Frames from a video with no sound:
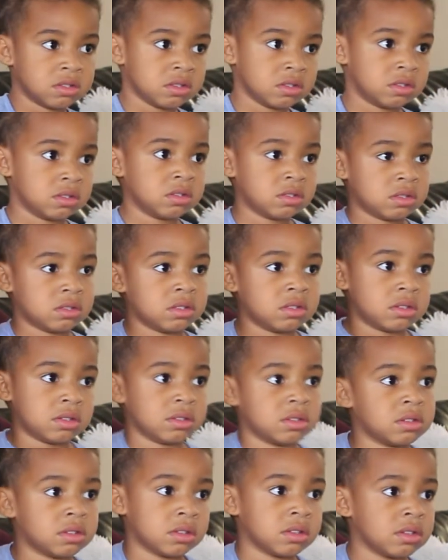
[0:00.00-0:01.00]

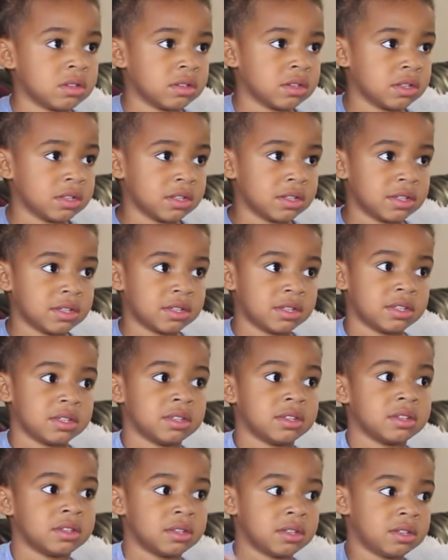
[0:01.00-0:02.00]

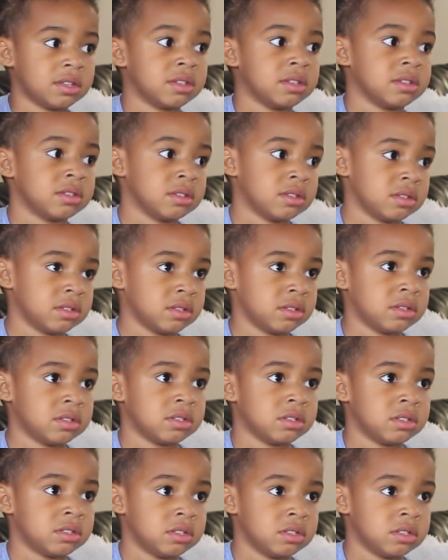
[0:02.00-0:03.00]

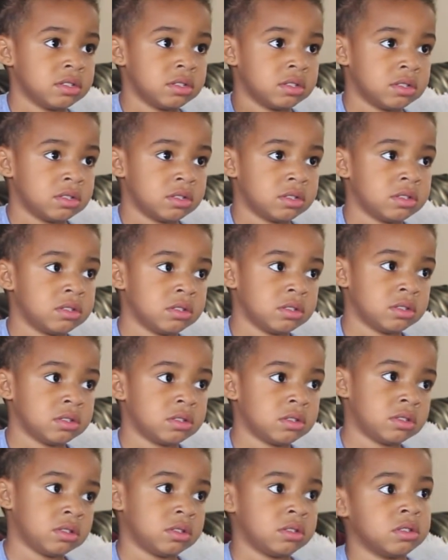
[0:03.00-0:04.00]

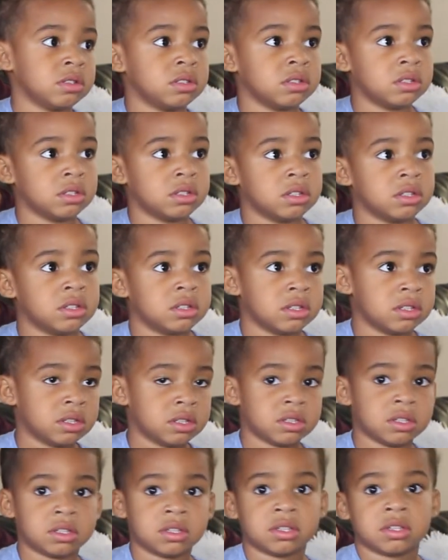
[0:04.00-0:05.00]

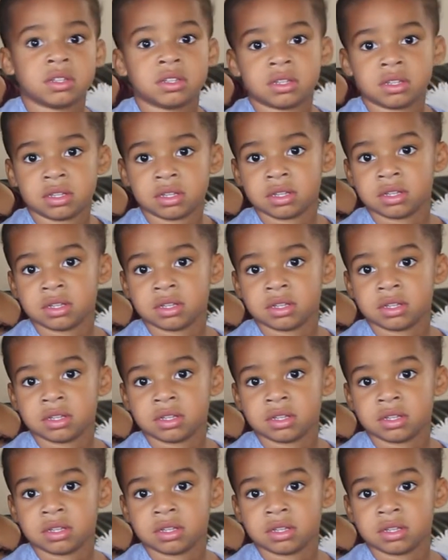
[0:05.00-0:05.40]
(silent)